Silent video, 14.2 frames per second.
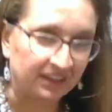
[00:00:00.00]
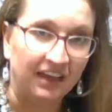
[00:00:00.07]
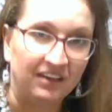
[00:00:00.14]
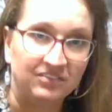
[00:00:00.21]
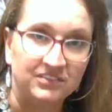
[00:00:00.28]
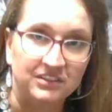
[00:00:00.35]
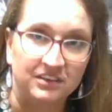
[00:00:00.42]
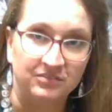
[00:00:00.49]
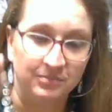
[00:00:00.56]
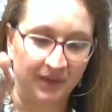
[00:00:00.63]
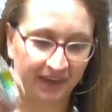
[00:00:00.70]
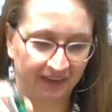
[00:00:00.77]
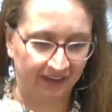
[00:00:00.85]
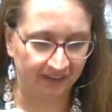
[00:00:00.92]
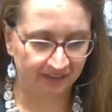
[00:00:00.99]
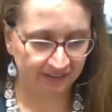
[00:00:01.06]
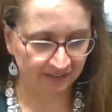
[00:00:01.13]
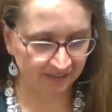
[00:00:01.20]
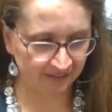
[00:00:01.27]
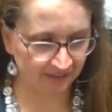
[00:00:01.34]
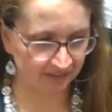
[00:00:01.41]
left of my
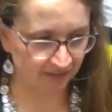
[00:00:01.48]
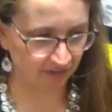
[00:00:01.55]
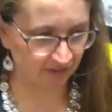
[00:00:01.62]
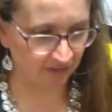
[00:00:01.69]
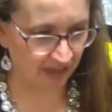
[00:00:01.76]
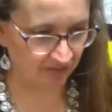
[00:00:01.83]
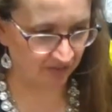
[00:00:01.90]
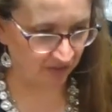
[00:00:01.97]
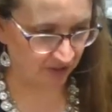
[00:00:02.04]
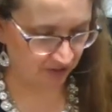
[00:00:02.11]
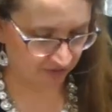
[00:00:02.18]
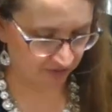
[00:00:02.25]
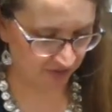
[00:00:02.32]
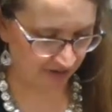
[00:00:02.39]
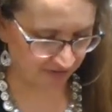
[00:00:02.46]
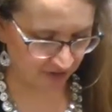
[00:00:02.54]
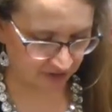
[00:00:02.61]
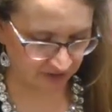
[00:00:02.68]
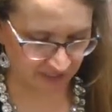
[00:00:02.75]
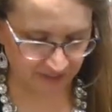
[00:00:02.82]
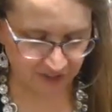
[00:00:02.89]
ever forever
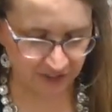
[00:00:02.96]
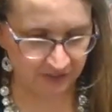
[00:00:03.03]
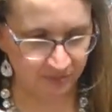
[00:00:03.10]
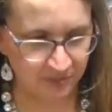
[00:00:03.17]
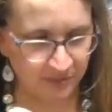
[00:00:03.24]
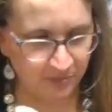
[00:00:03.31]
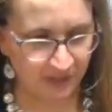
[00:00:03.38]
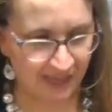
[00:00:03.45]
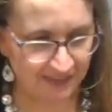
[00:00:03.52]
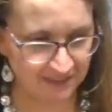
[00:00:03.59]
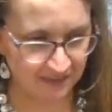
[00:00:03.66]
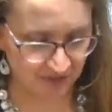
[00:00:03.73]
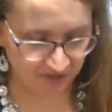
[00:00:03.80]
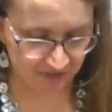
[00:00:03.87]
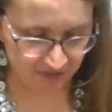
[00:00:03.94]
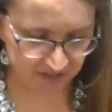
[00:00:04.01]
collection, and people ask me for